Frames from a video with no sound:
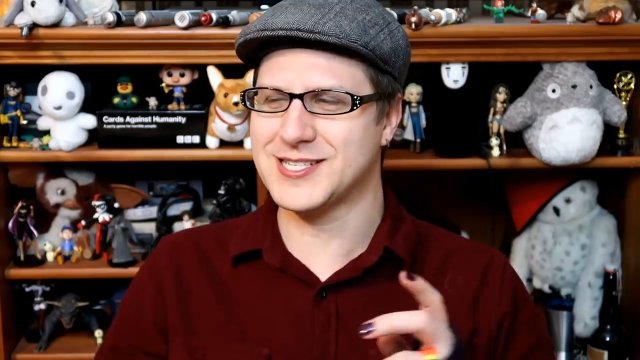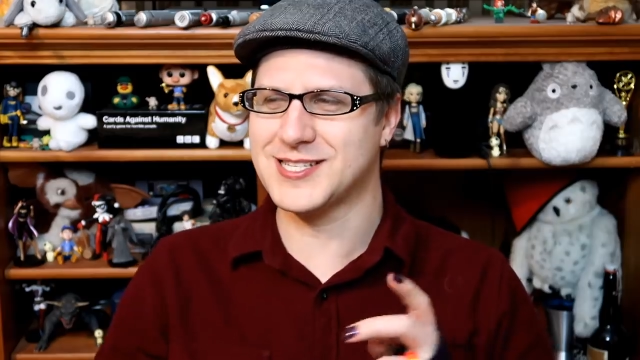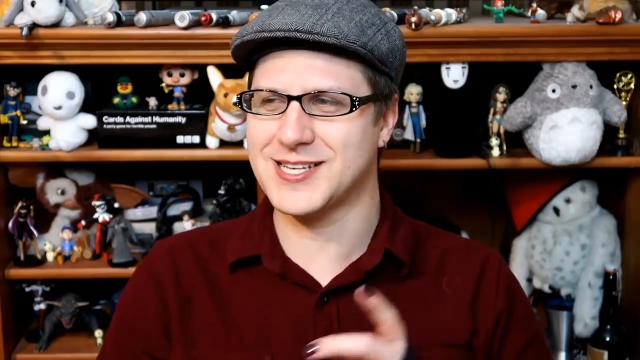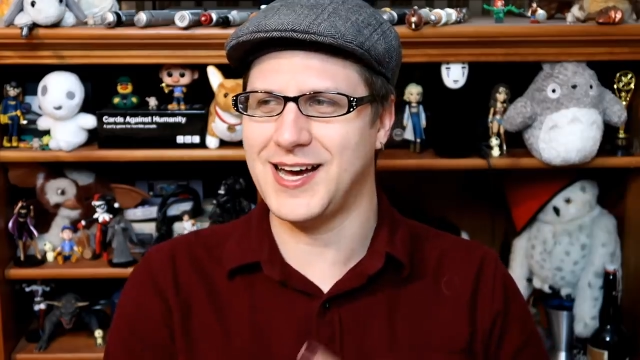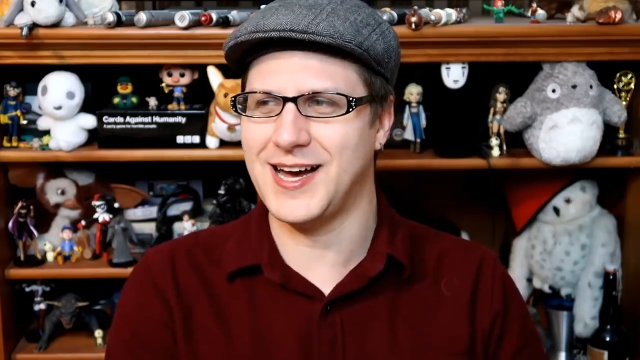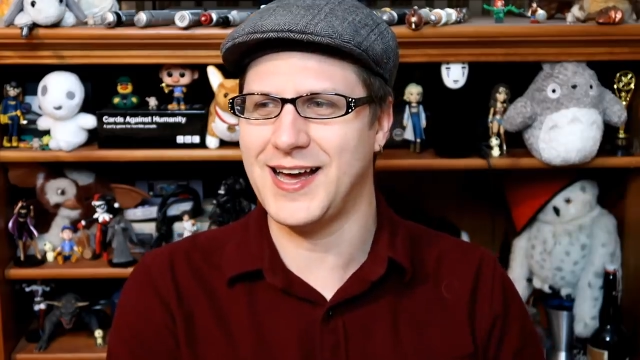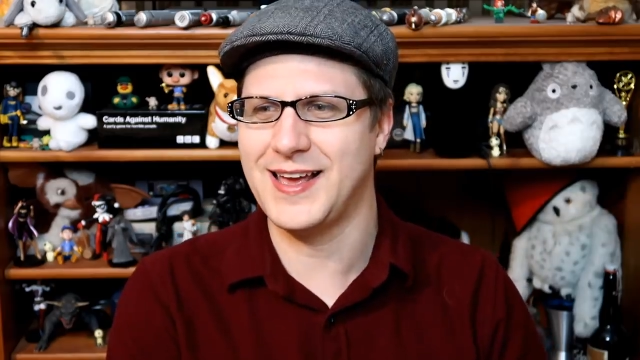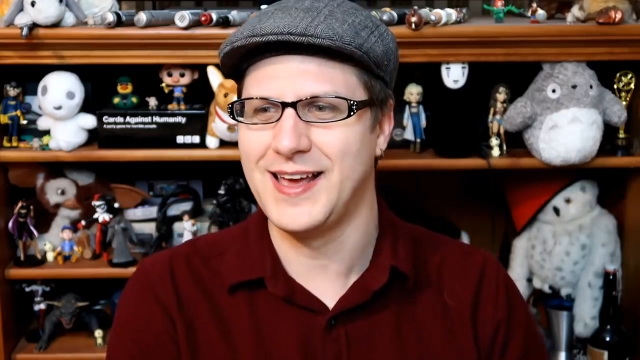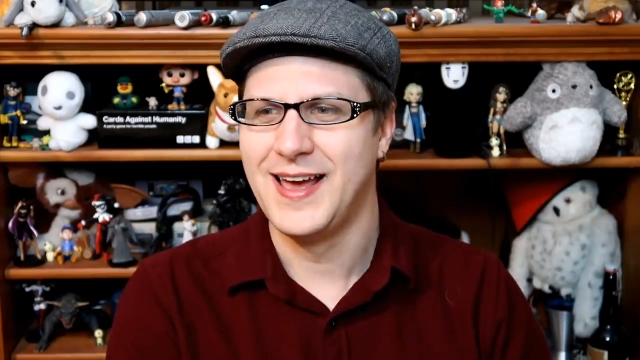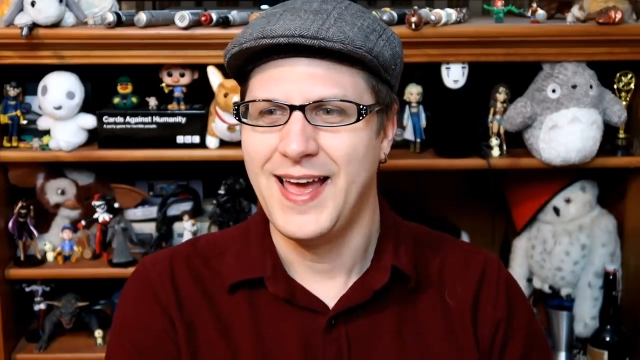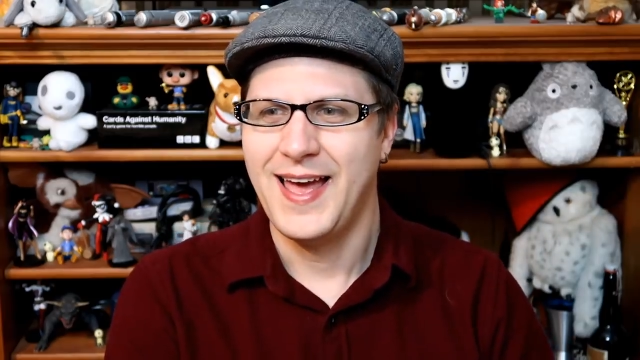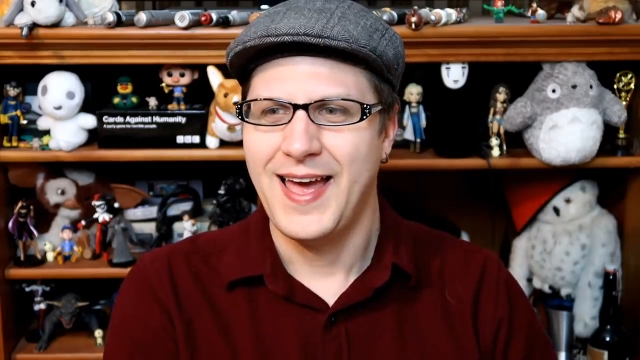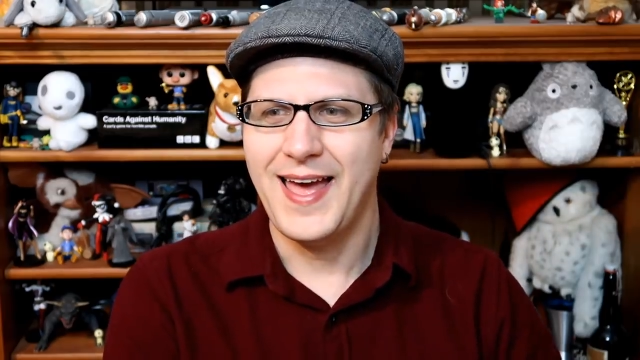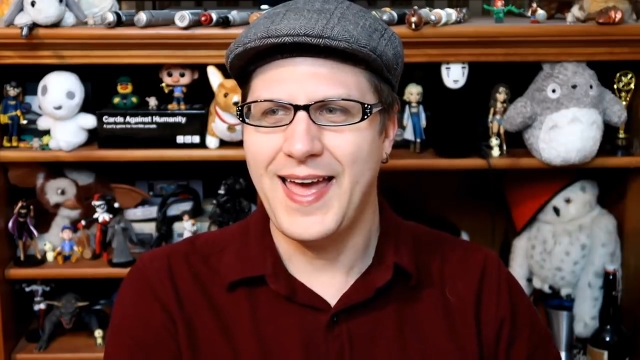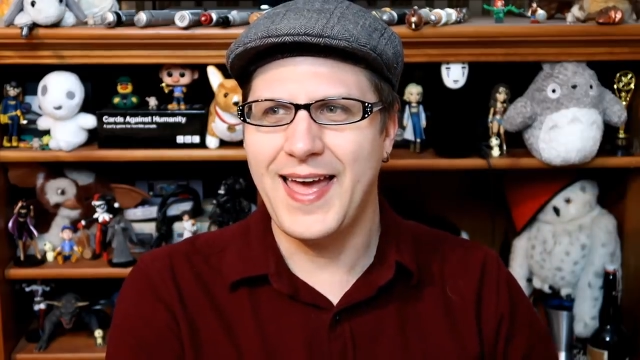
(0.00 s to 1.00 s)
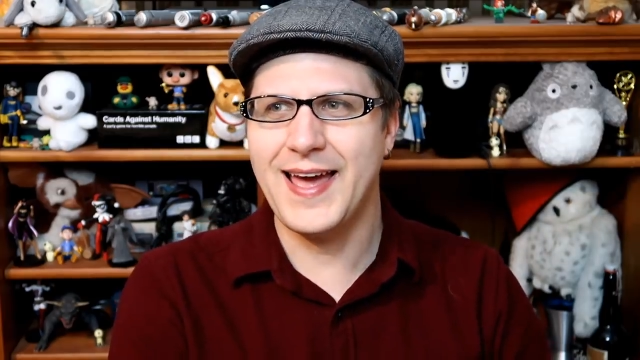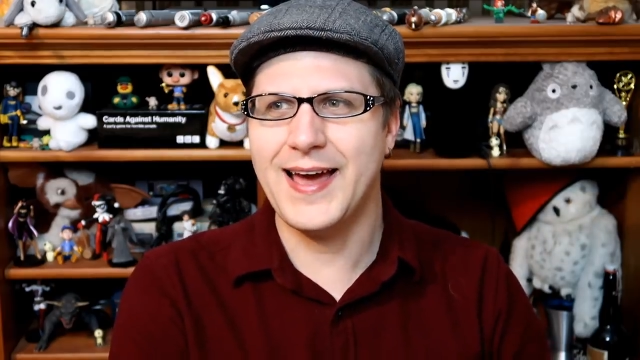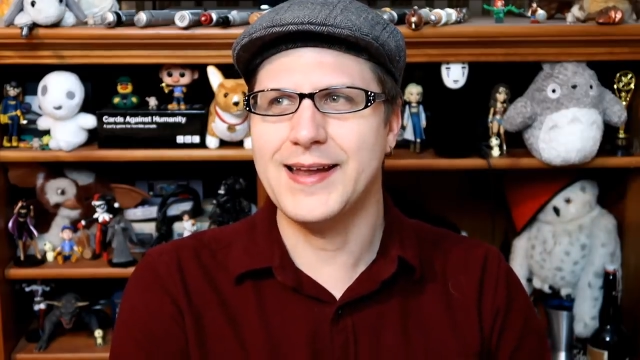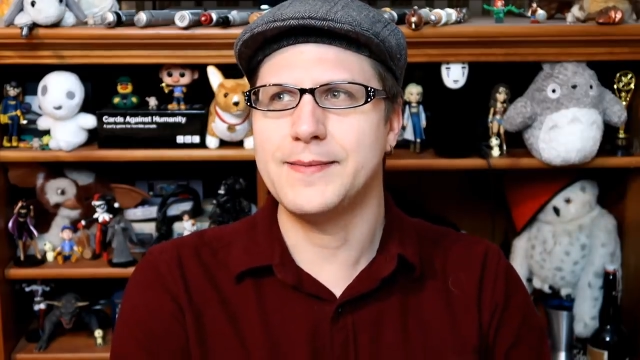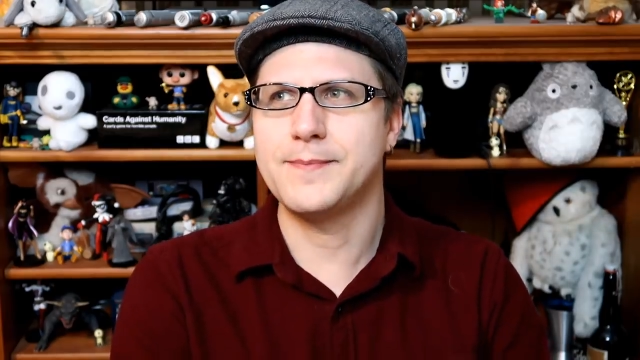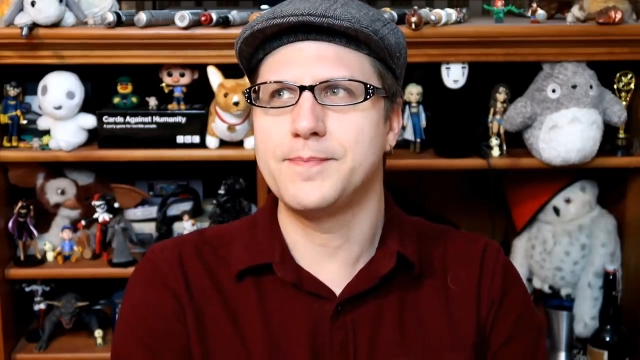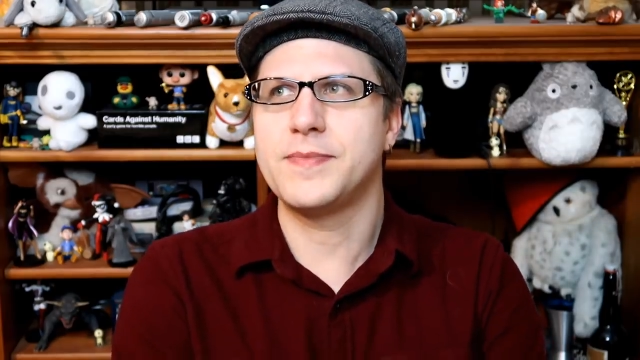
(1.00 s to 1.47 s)
with this guy?
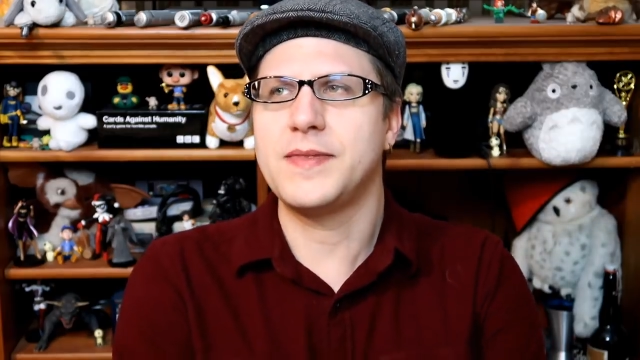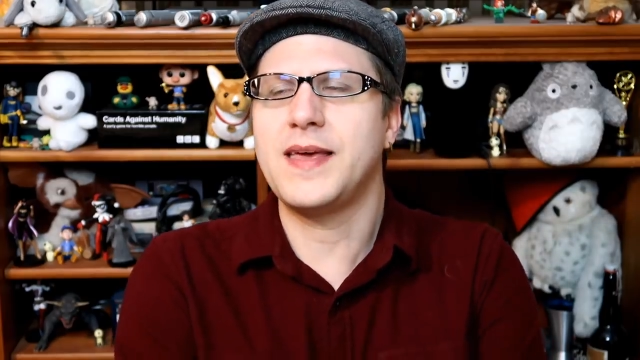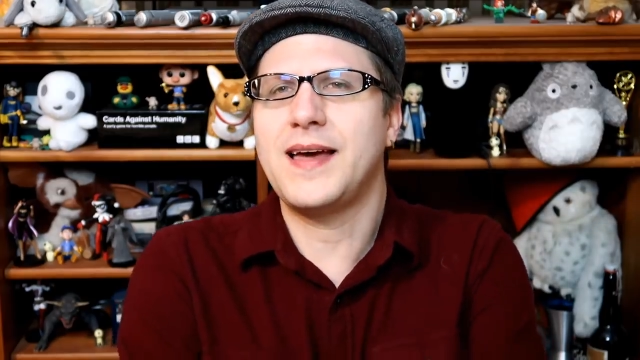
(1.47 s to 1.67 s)
And